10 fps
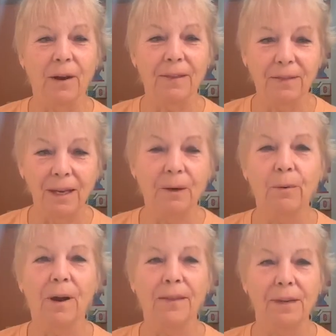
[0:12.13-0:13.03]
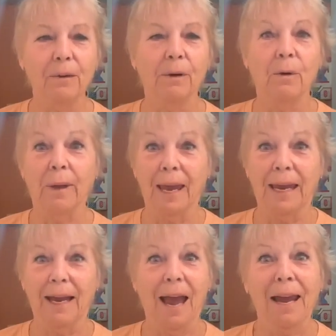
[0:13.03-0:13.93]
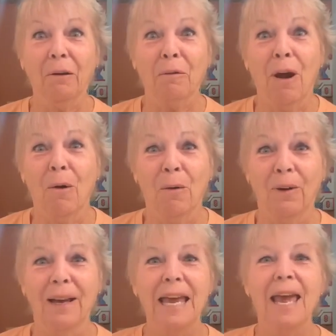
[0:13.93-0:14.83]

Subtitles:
I think we're okay. I don't know.